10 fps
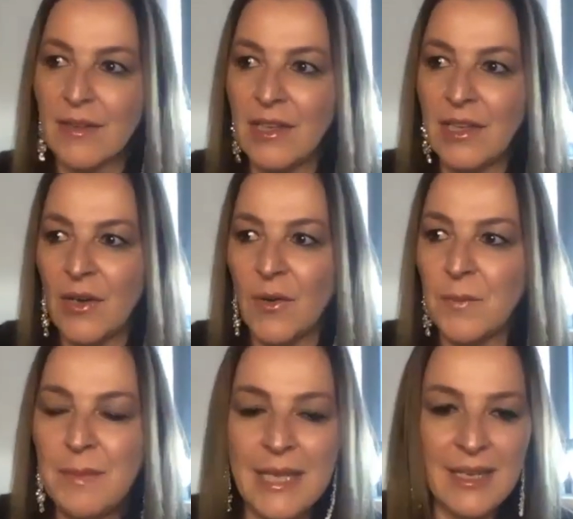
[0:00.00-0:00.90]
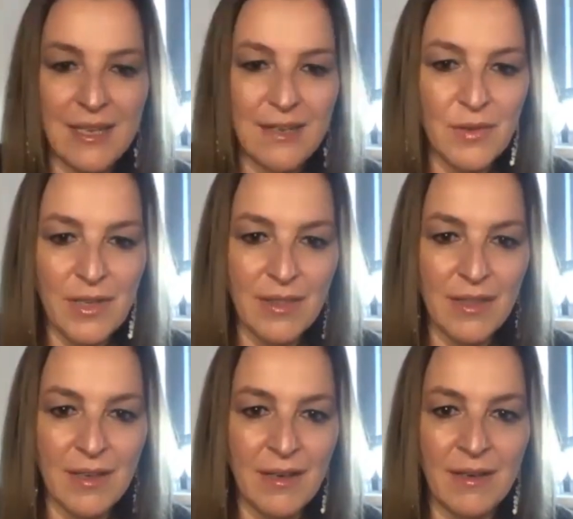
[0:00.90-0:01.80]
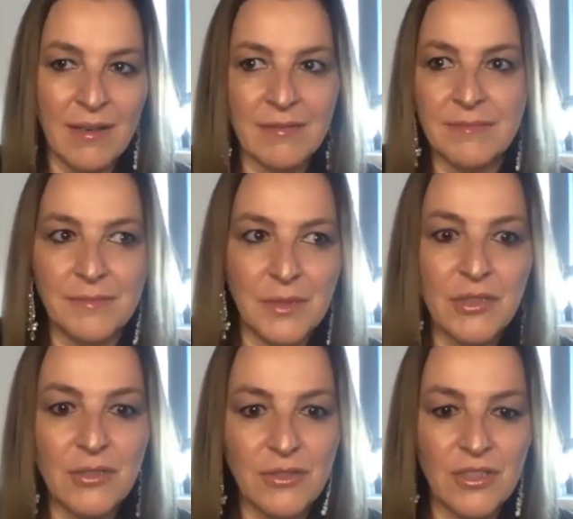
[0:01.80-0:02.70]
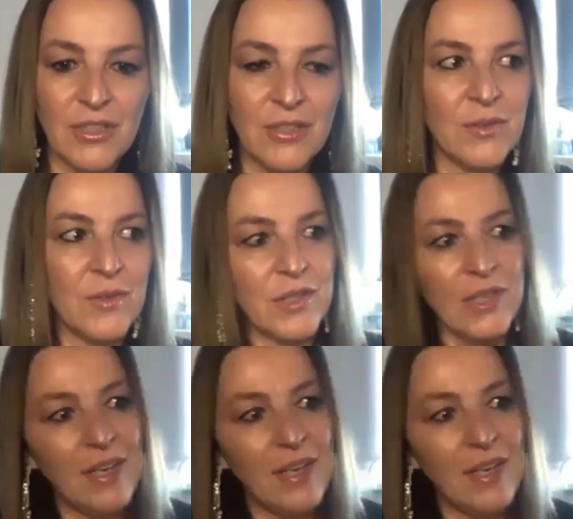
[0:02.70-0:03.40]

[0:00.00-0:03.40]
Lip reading: meeting with a producer or